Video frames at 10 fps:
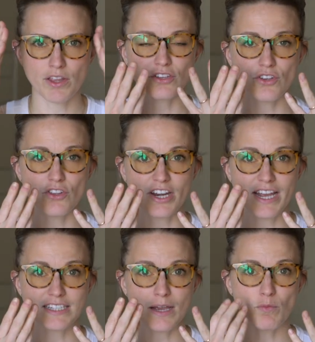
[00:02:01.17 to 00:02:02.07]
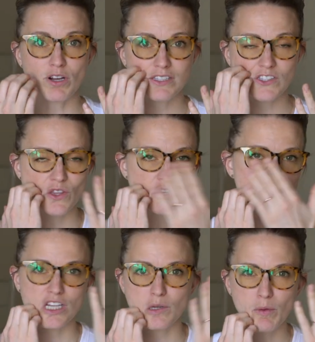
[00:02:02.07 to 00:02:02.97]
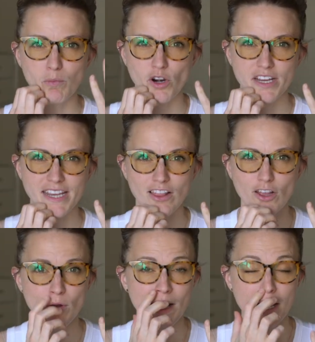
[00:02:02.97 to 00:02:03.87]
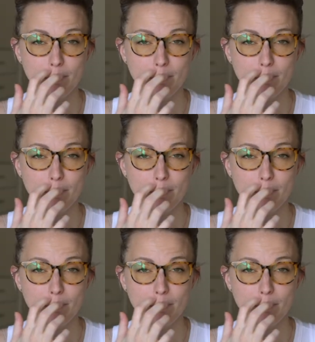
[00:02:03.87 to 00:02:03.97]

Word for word: These are their nighttime ones, so they're a little bit more yellow,